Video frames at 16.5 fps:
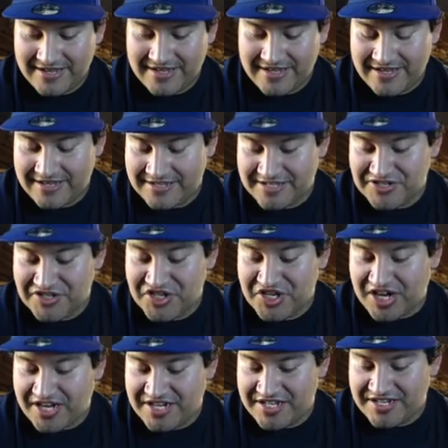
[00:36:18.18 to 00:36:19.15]
It is a
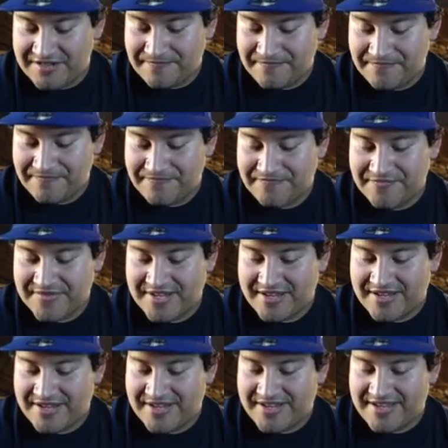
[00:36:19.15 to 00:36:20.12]
shiny,
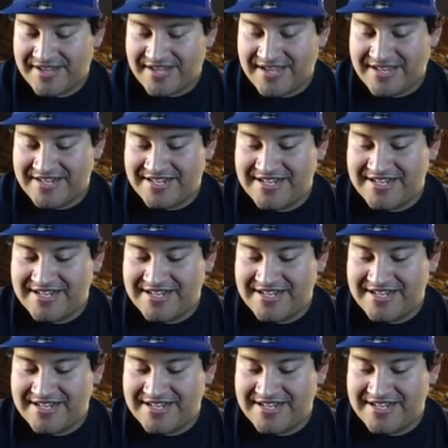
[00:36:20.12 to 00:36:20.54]
and